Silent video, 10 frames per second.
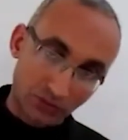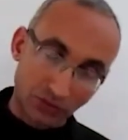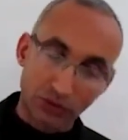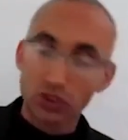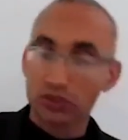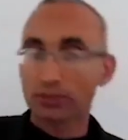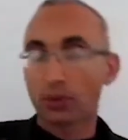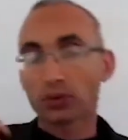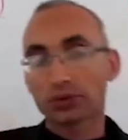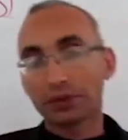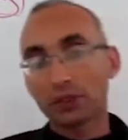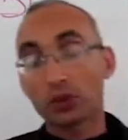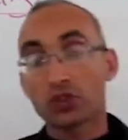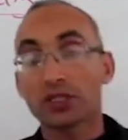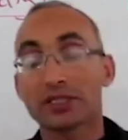traditional poetry,
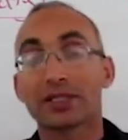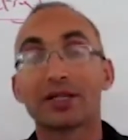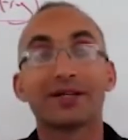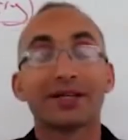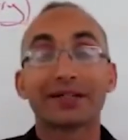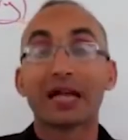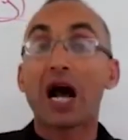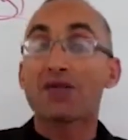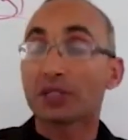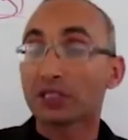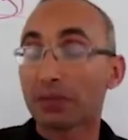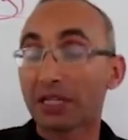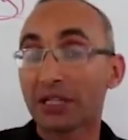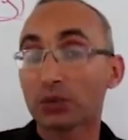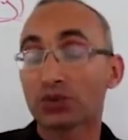which is governed by
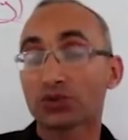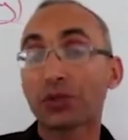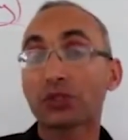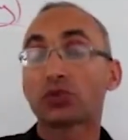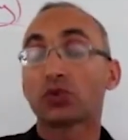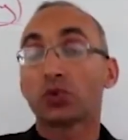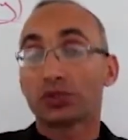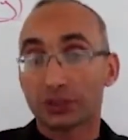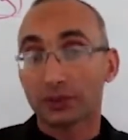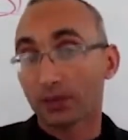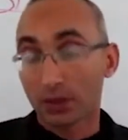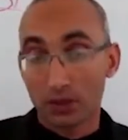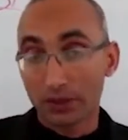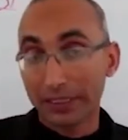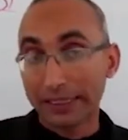those strict rules,
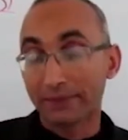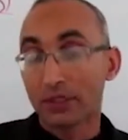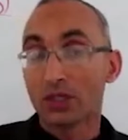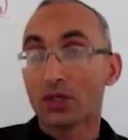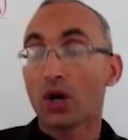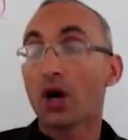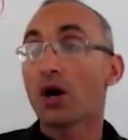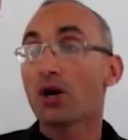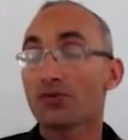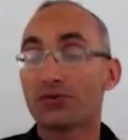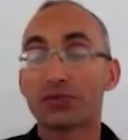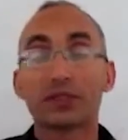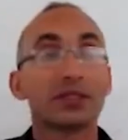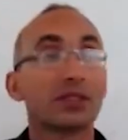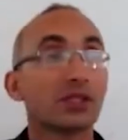okay, of
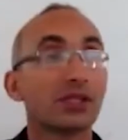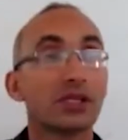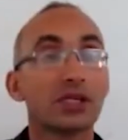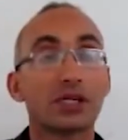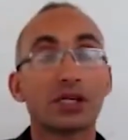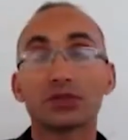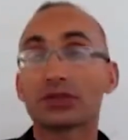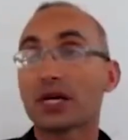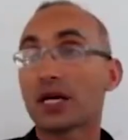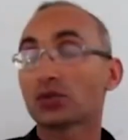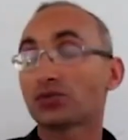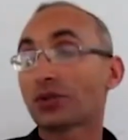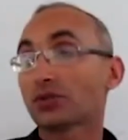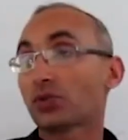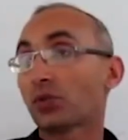
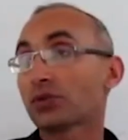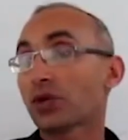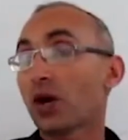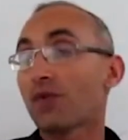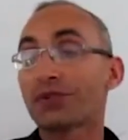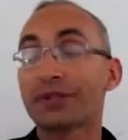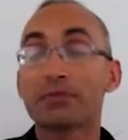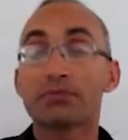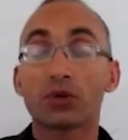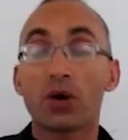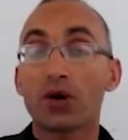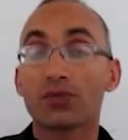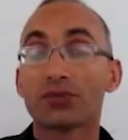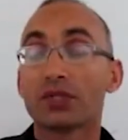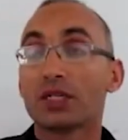strict rules of the number of